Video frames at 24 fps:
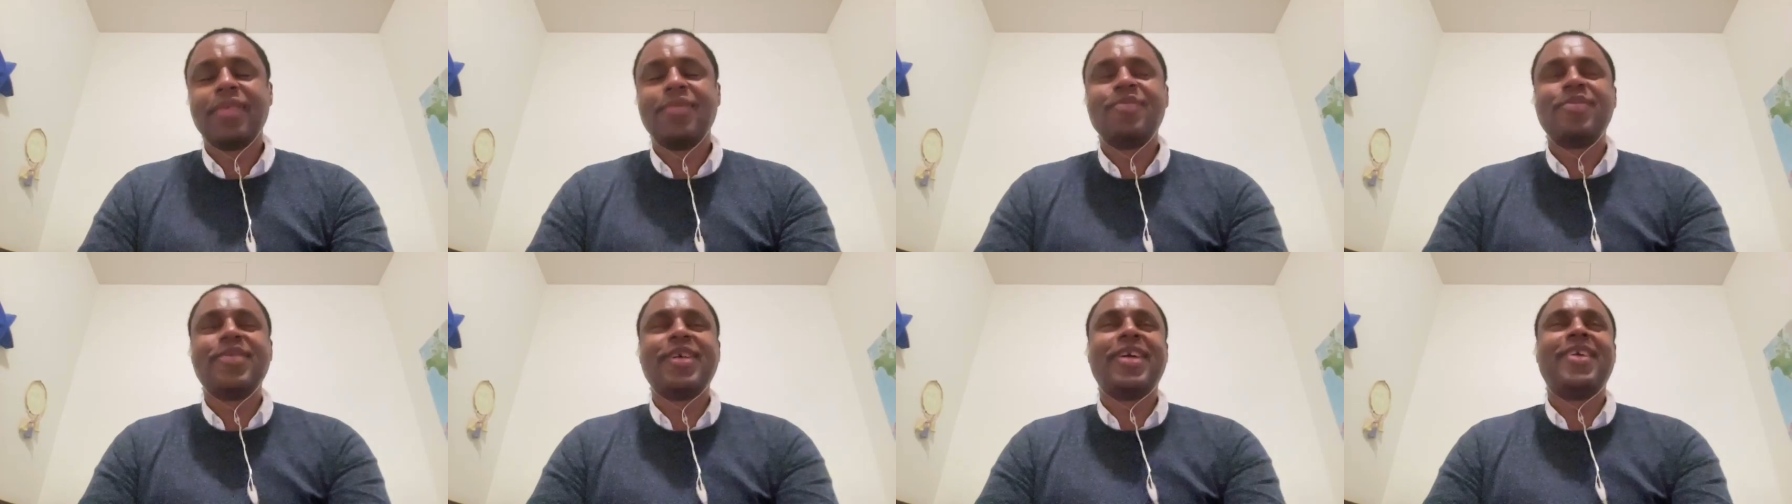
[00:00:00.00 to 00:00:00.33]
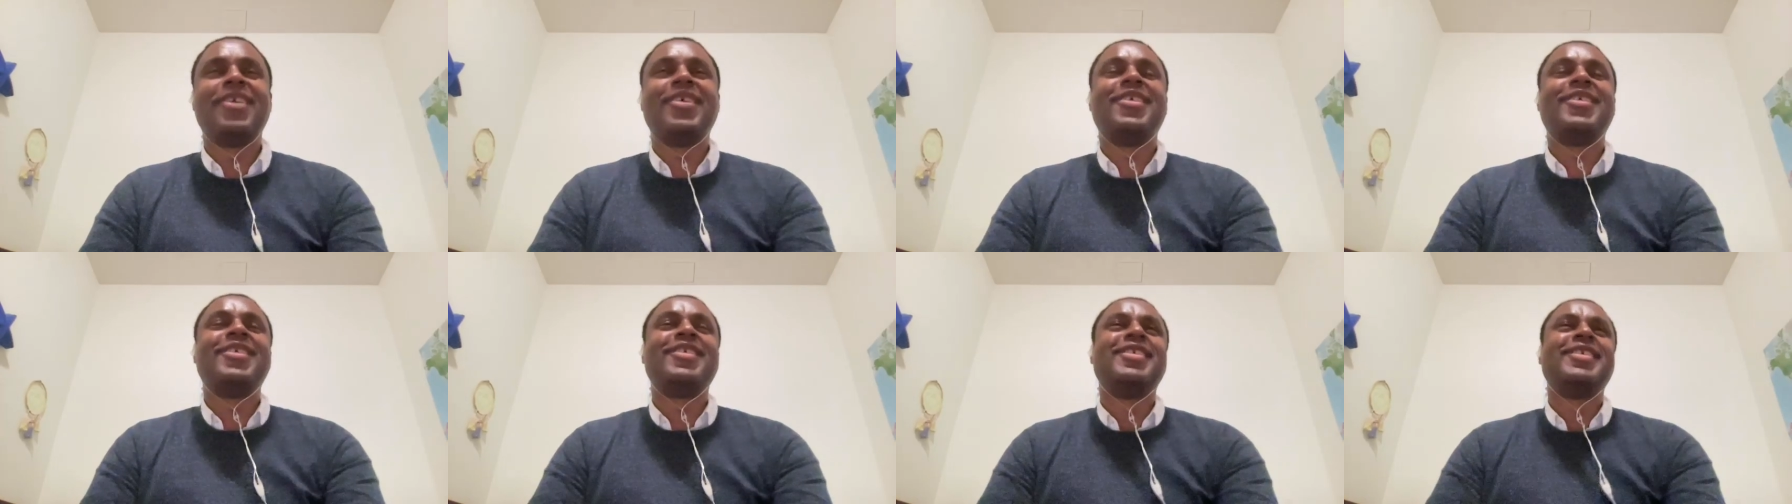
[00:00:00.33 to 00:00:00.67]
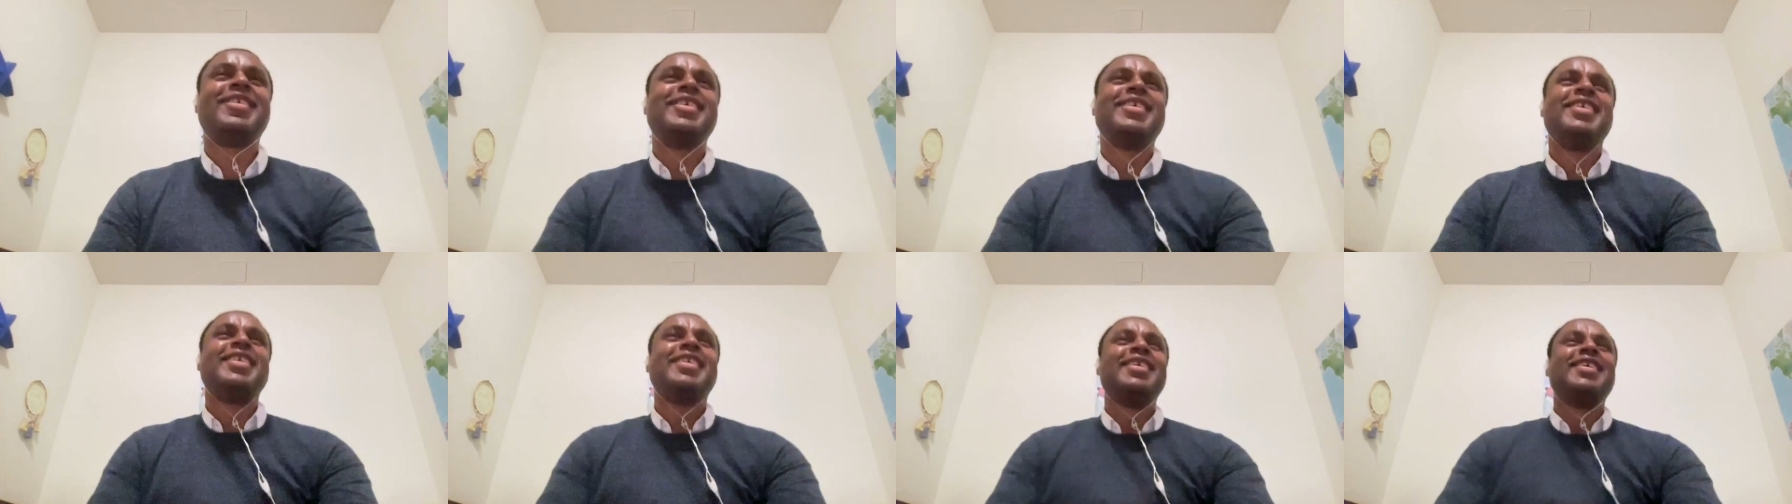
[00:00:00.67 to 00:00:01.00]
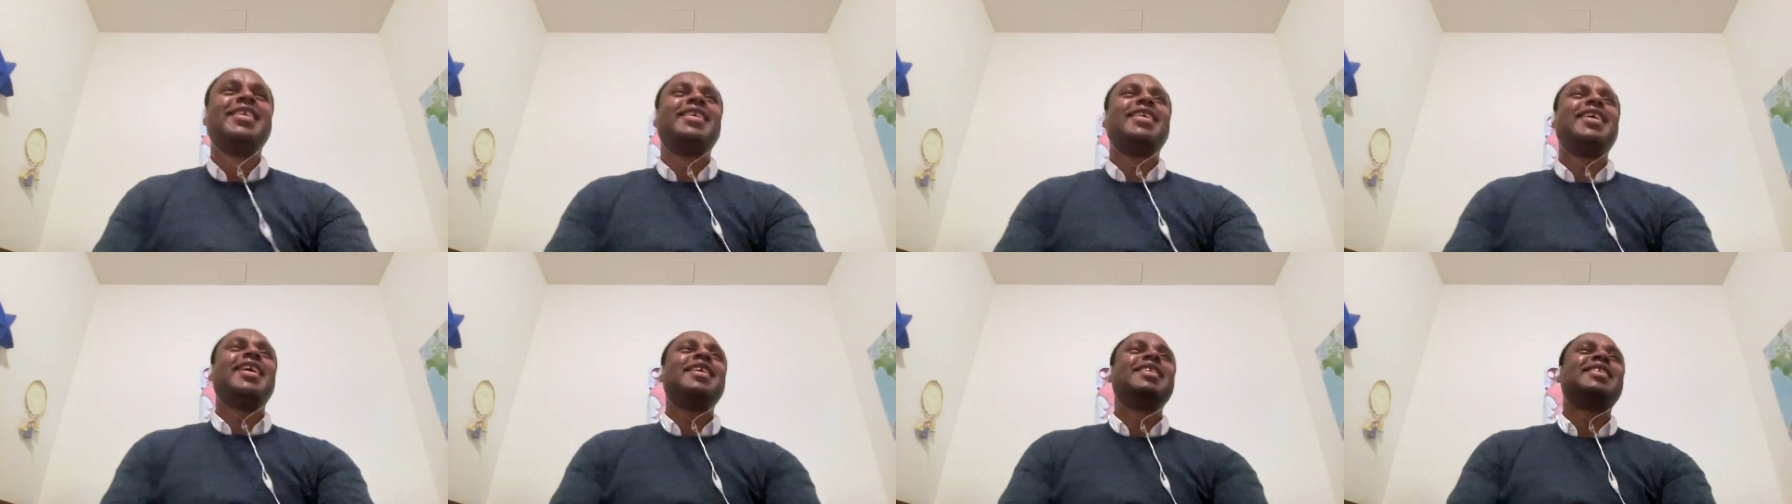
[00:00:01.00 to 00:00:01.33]
Well,
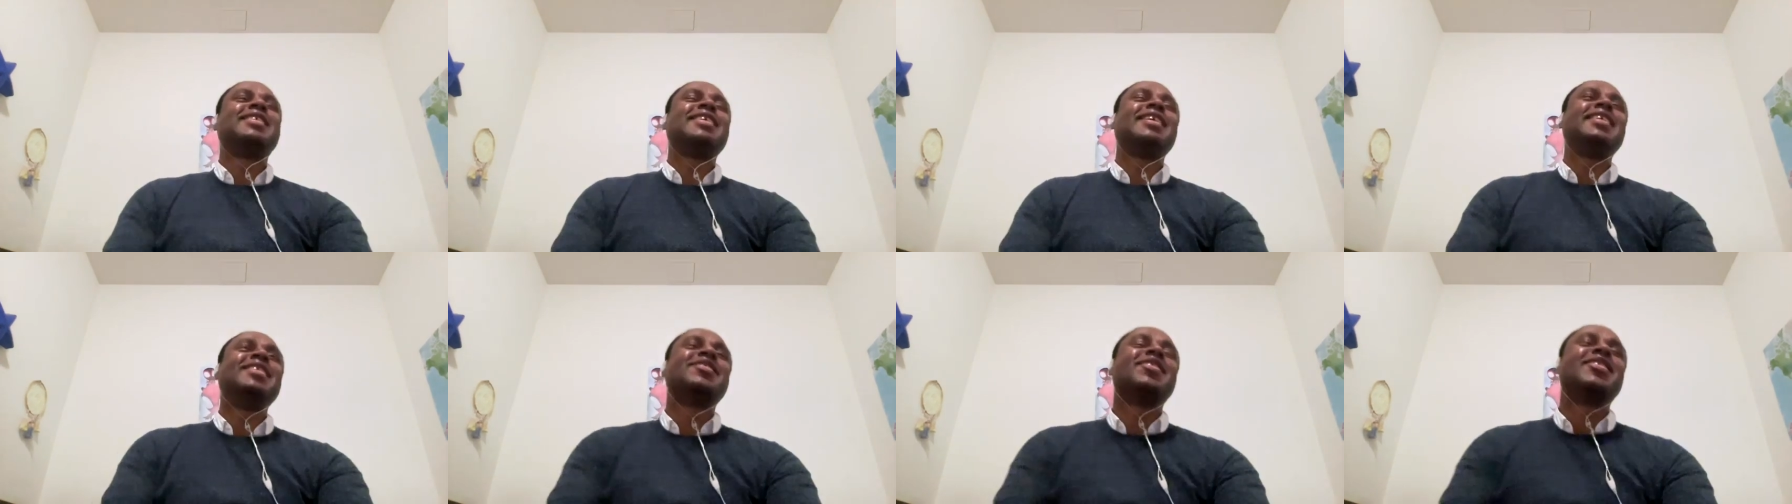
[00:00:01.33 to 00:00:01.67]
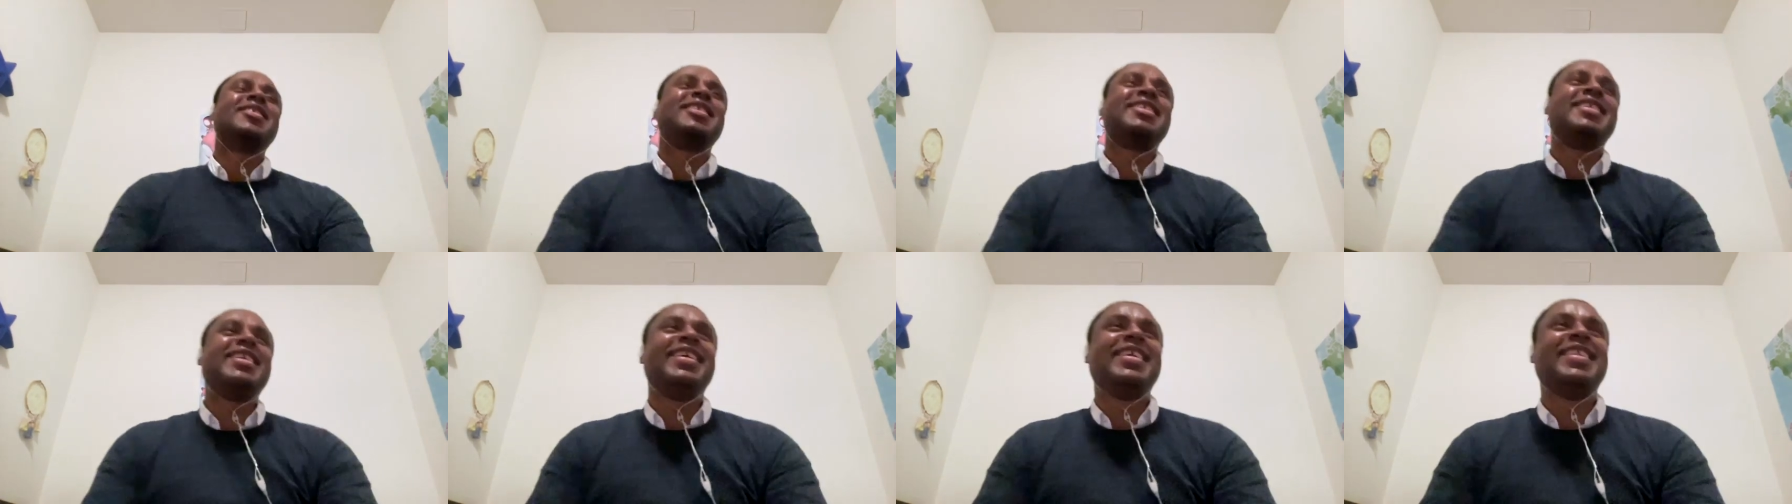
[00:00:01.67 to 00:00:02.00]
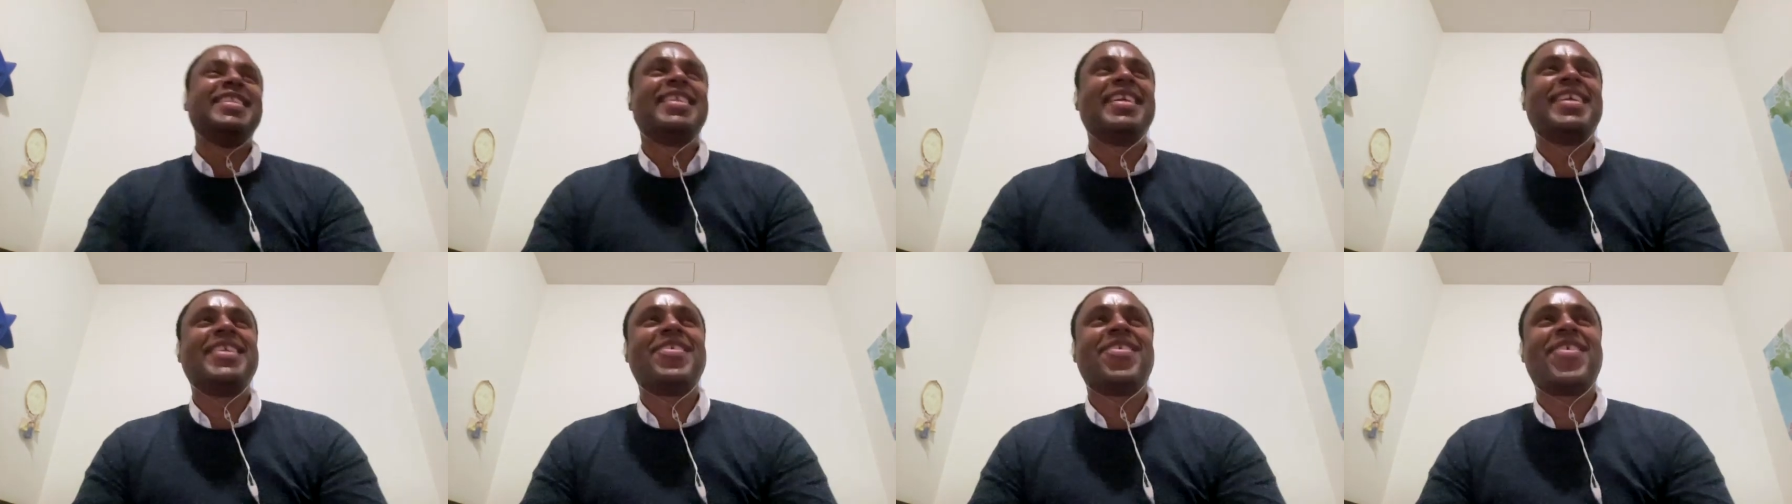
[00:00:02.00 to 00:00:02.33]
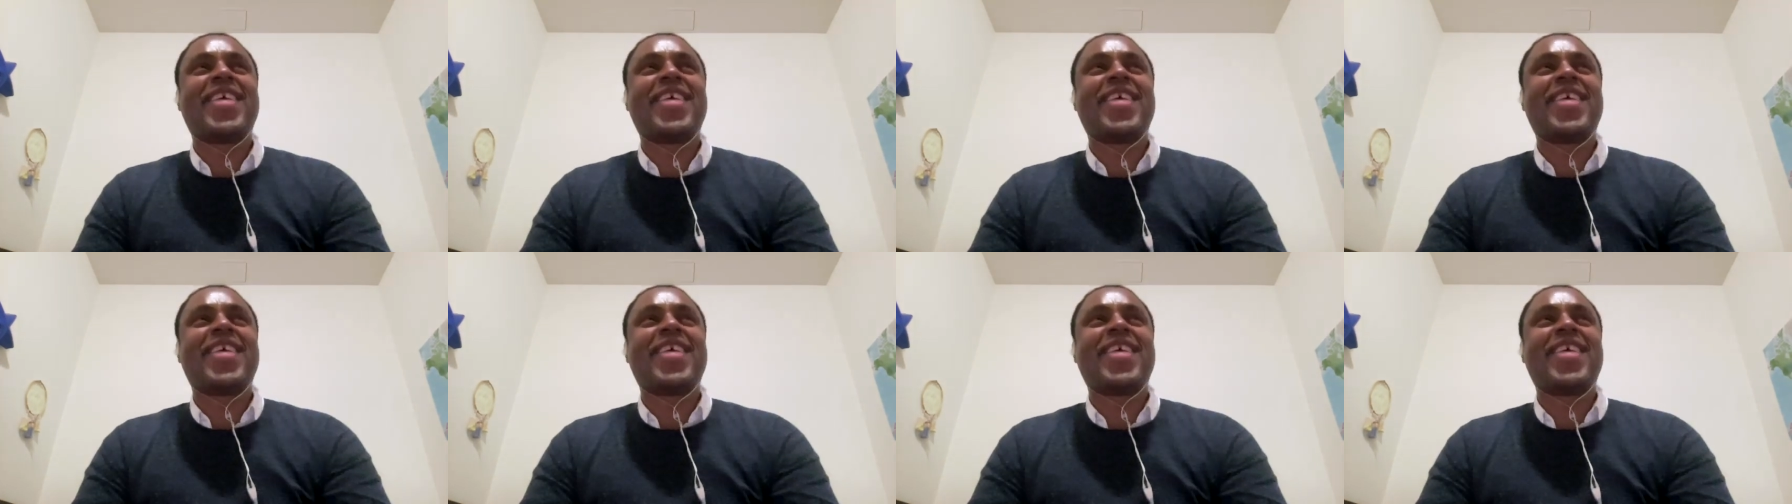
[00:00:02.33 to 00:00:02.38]
it's interesting that